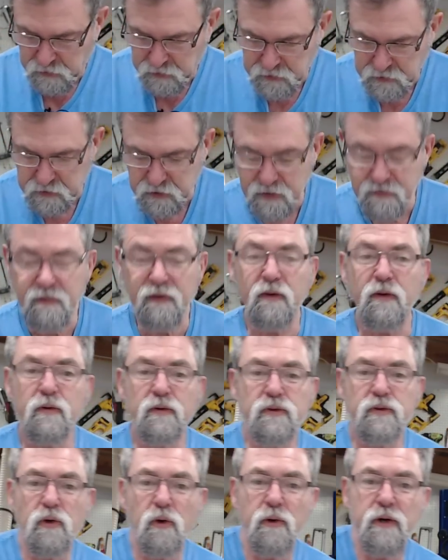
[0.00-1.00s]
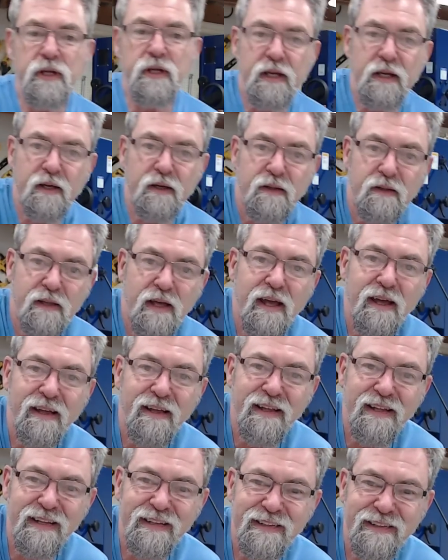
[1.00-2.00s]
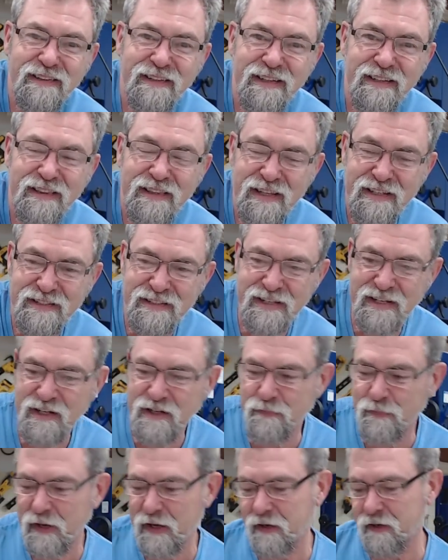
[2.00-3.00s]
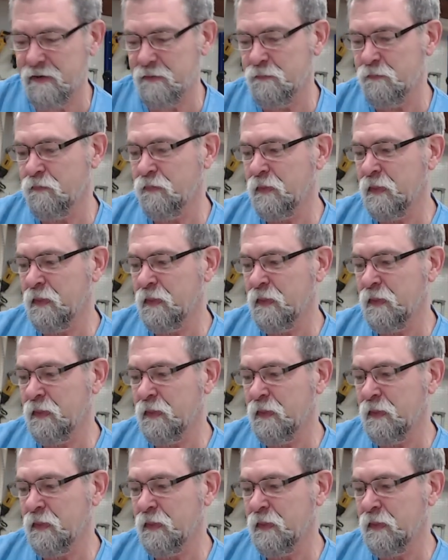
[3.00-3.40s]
There's even a little story here that they send about it.